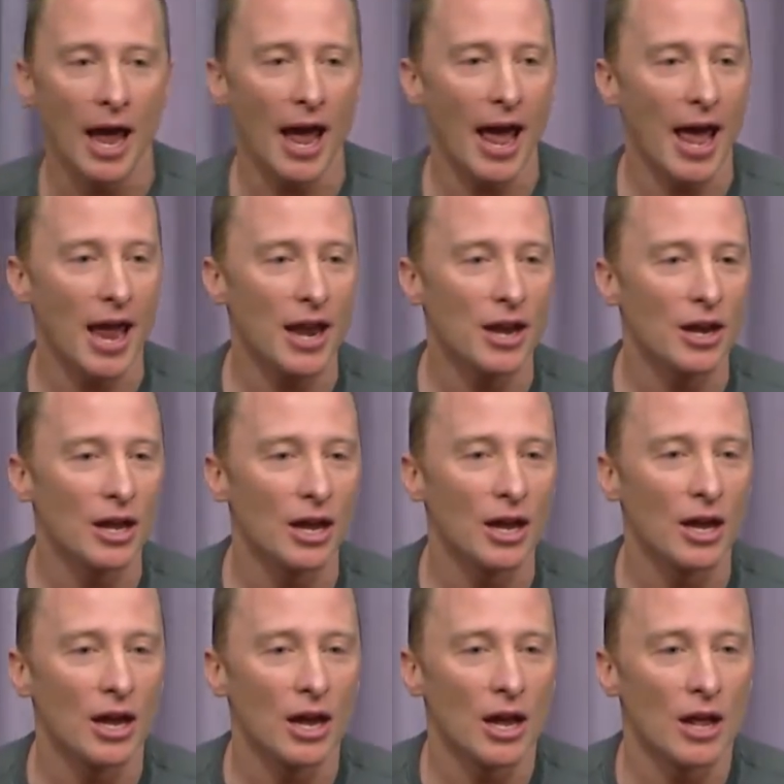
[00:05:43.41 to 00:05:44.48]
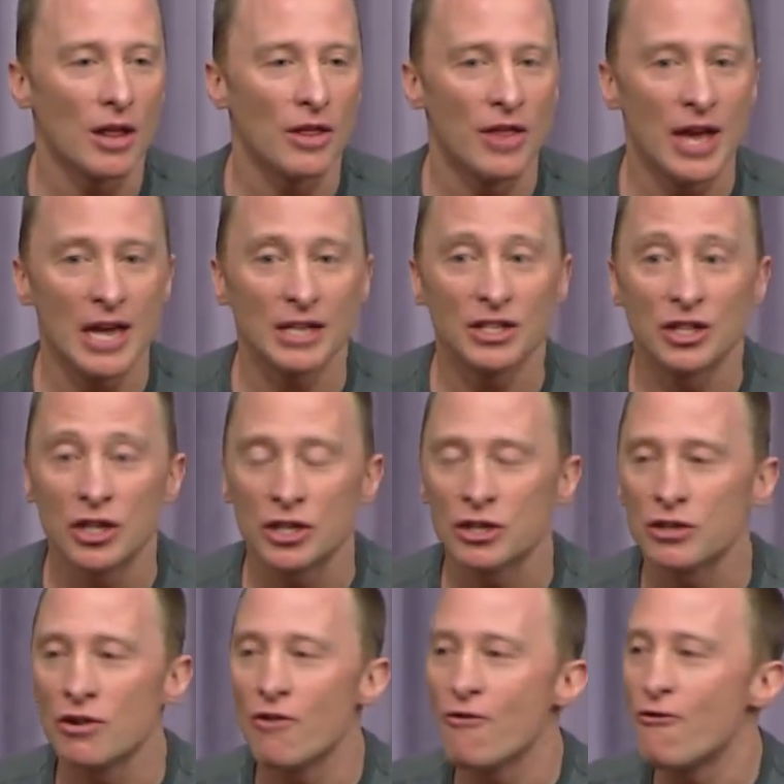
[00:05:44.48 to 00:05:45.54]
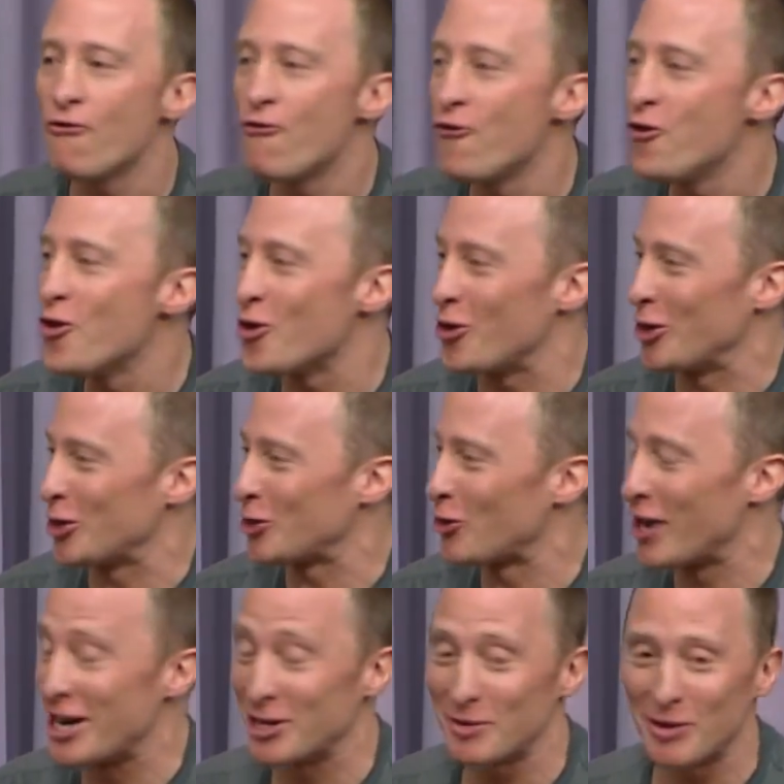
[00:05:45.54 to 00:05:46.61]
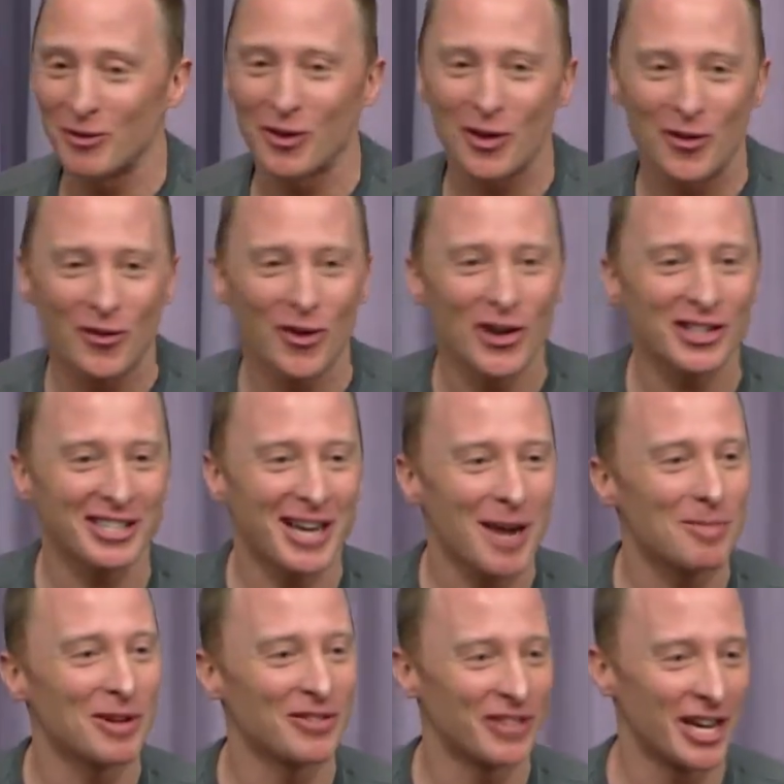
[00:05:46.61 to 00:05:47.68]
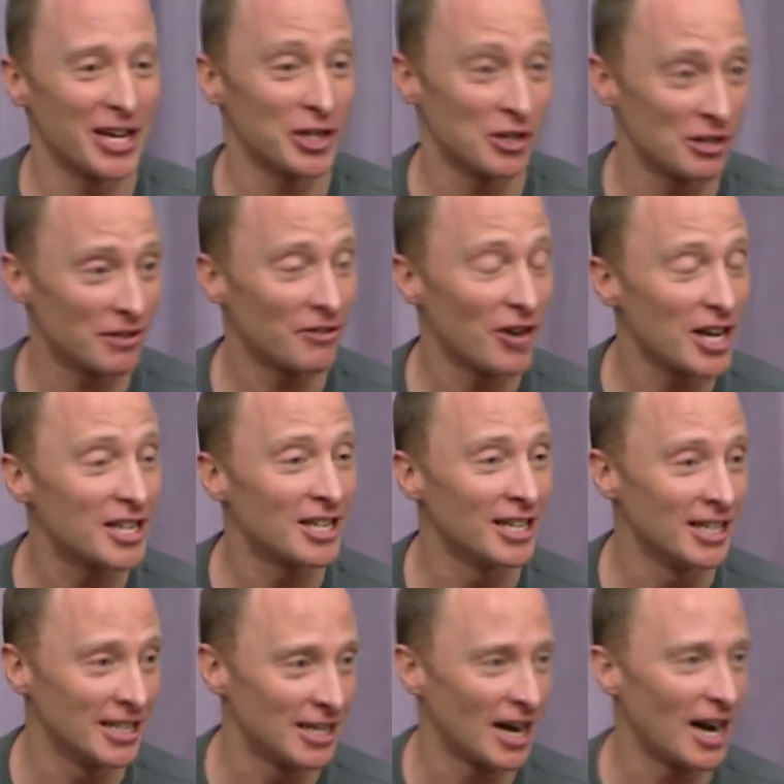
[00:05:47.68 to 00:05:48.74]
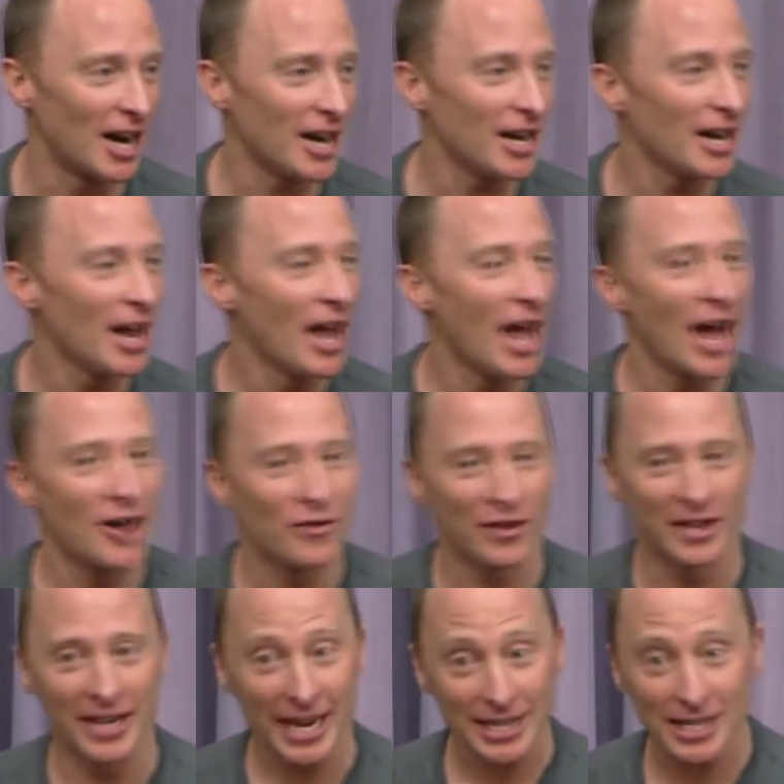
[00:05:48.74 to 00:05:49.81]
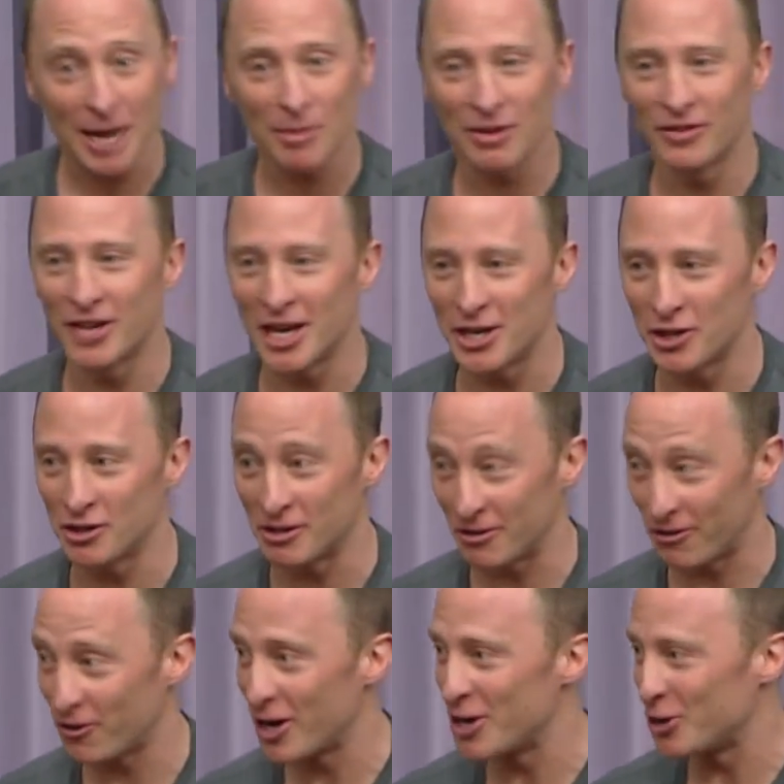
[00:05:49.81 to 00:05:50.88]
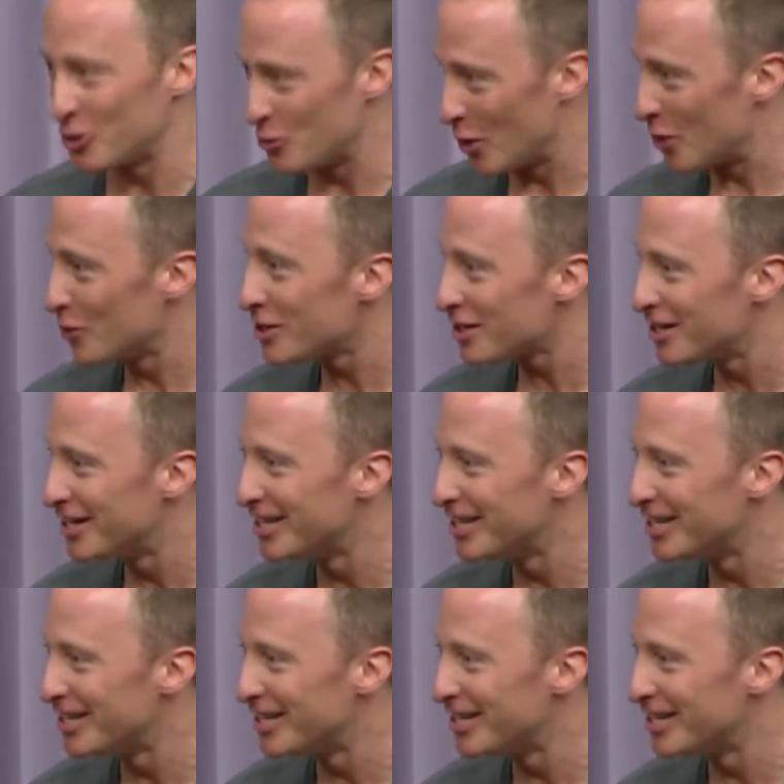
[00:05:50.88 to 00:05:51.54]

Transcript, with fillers: And there's this furious rage. I mean, for the first couple of days, you're afraid you're going to die. And for the next couple of days, you're afraid you won't.